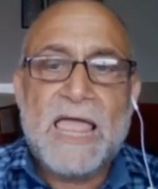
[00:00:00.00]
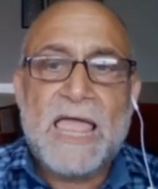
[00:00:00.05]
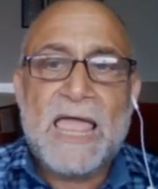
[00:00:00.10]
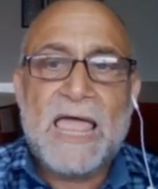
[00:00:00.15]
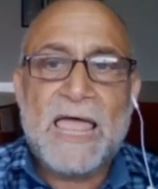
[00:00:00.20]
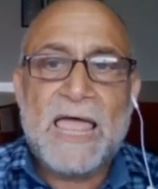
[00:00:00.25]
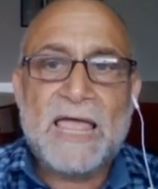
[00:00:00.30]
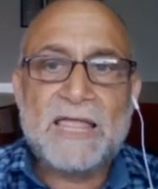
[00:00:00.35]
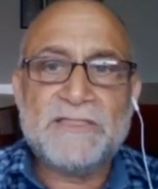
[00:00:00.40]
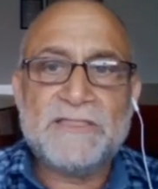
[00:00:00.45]

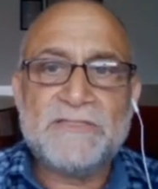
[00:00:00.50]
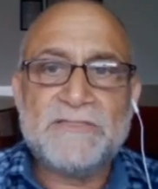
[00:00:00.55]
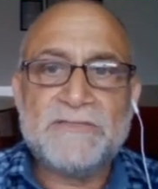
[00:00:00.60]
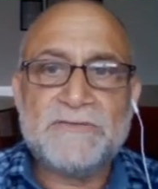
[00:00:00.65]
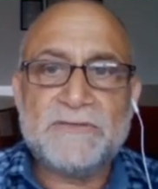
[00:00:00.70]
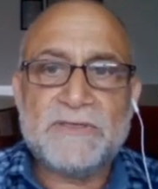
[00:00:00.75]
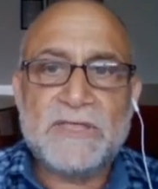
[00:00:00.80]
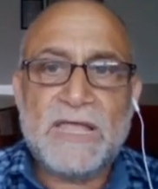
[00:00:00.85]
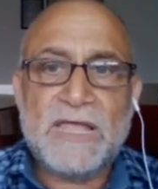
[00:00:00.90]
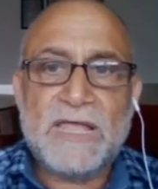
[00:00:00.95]
And
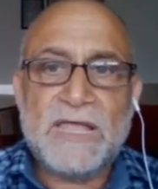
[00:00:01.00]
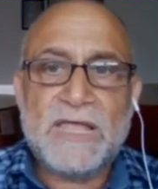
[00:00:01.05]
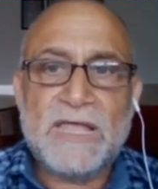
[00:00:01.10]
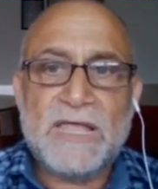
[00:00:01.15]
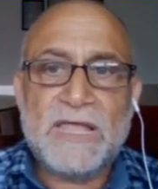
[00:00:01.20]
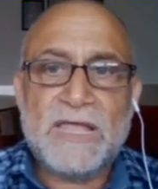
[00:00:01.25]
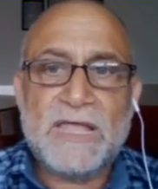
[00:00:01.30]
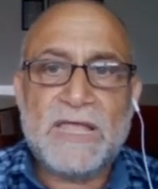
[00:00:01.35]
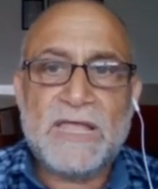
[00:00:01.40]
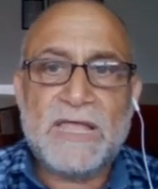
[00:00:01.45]
I
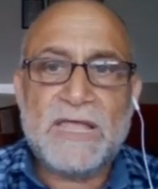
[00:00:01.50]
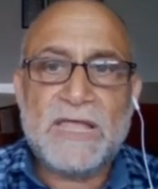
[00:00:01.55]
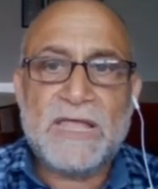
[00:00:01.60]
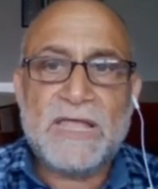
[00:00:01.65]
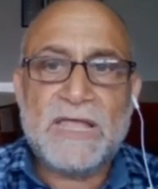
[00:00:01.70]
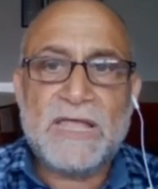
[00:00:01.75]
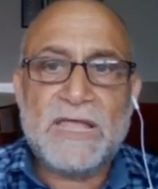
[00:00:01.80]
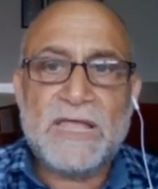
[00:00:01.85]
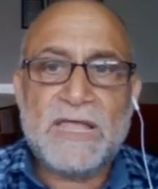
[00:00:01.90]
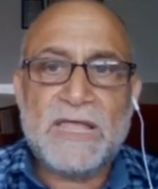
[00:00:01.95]
think
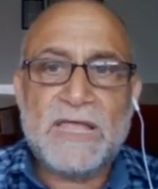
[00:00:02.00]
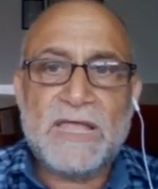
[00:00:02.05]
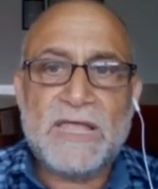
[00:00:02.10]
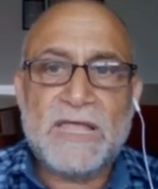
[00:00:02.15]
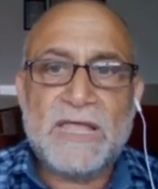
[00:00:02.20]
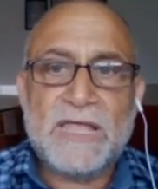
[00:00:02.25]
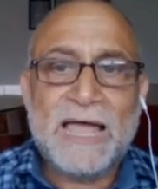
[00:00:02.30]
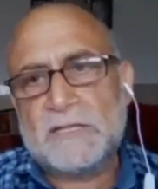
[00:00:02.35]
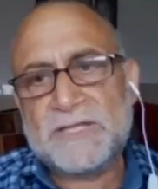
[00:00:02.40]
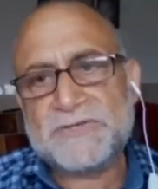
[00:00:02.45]
in
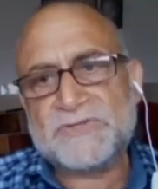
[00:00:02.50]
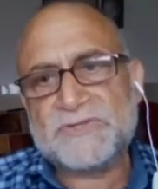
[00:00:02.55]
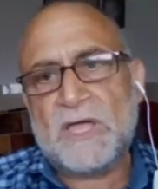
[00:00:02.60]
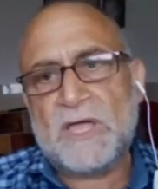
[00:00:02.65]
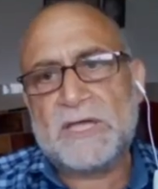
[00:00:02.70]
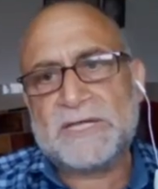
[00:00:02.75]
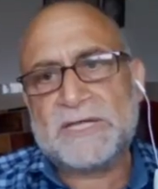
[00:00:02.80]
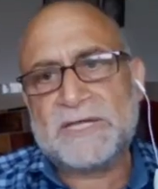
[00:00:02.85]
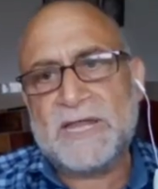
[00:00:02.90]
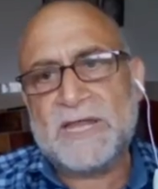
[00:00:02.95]

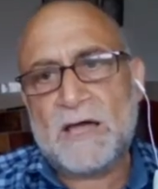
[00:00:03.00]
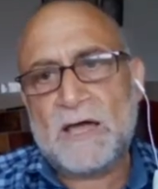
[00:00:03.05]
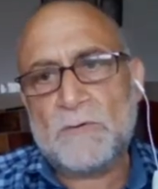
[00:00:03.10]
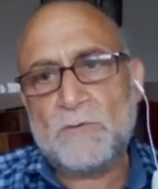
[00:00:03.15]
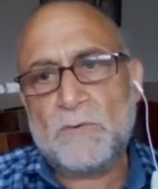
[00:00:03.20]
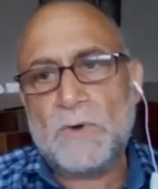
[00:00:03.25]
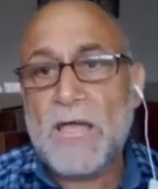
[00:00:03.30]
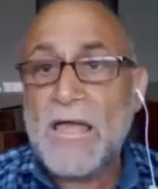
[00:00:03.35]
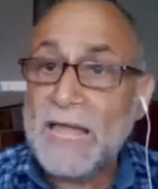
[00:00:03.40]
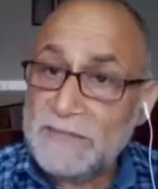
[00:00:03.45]
Palestine
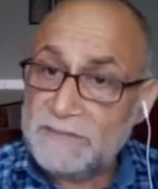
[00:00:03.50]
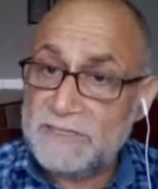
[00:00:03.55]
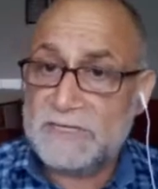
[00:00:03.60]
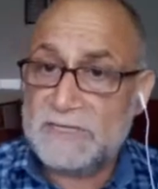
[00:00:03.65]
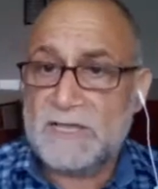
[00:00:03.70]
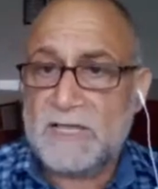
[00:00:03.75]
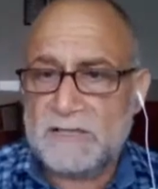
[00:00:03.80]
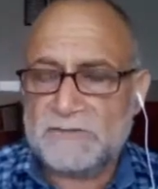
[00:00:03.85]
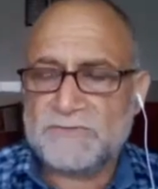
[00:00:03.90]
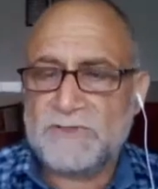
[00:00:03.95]
now, and in
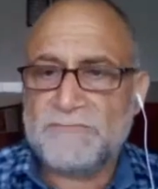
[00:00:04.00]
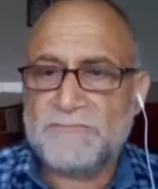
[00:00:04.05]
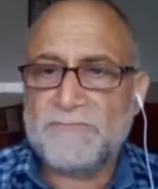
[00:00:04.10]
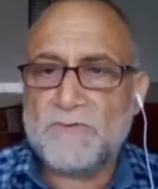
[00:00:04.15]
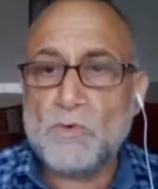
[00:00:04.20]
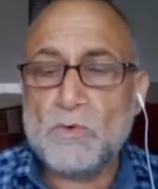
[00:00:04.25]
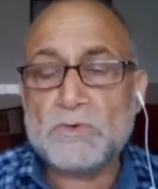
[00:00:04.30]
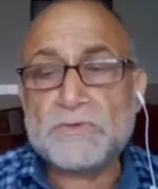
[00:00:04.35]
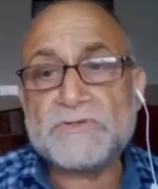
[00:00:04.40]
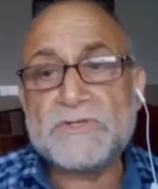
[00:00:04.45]
Gaza, of
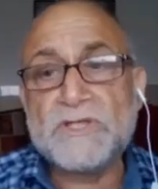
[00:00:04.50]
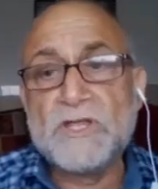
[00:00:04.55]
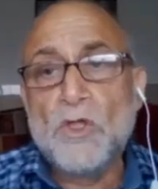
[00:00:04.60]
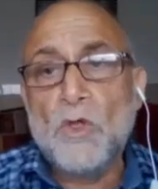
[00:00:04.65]
course,